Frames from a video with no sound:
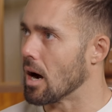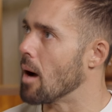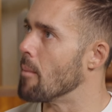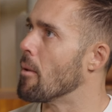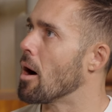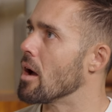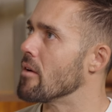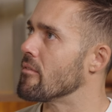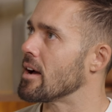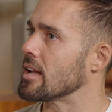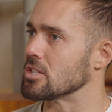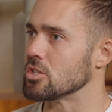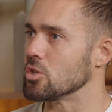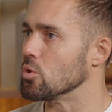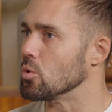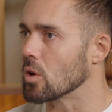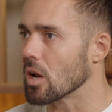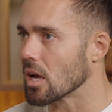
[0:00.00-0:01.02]
I might have had
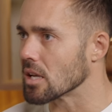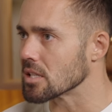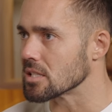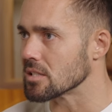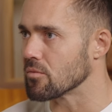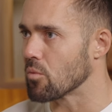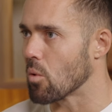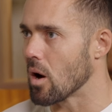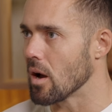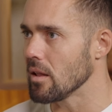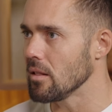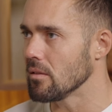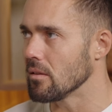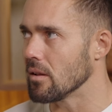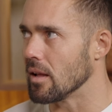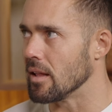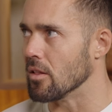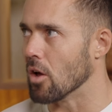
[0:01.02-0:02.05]
2 glasses of
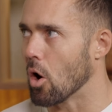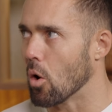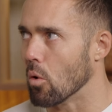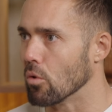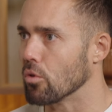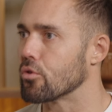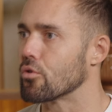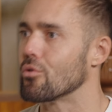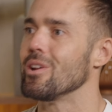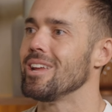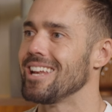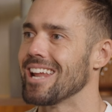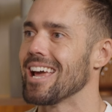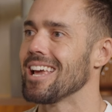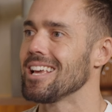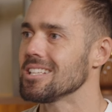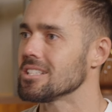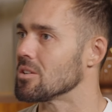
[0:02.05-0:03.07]
wine in the whole 3
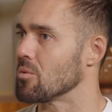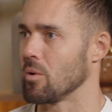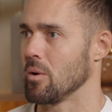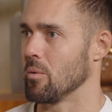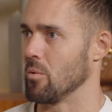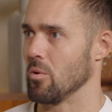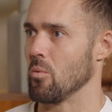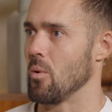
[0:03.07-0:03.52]
days that we were